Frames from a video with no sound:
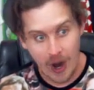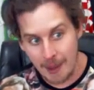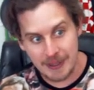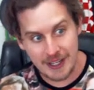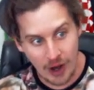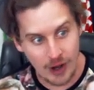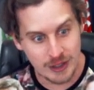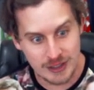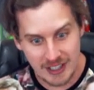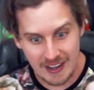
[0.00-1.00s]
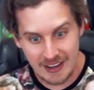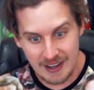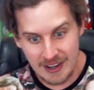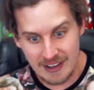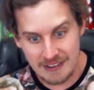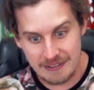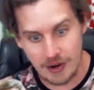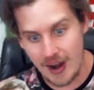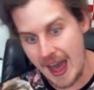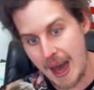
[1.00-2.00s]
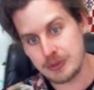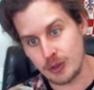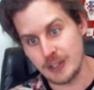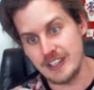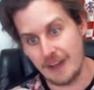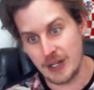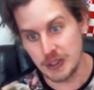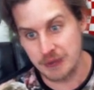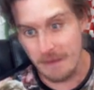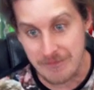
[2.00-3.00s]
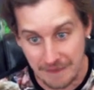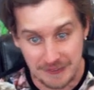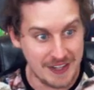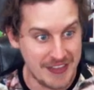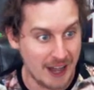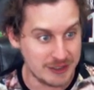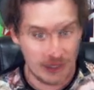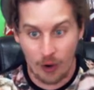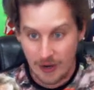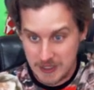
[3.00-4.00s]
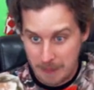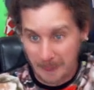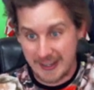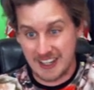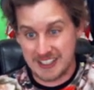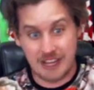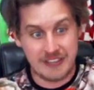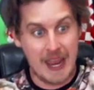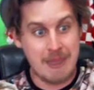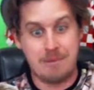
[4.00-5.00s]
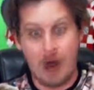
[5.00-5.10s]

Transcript: Probably goes for absolutely nothing. It goes for 15,000 coins, but we get ourselves a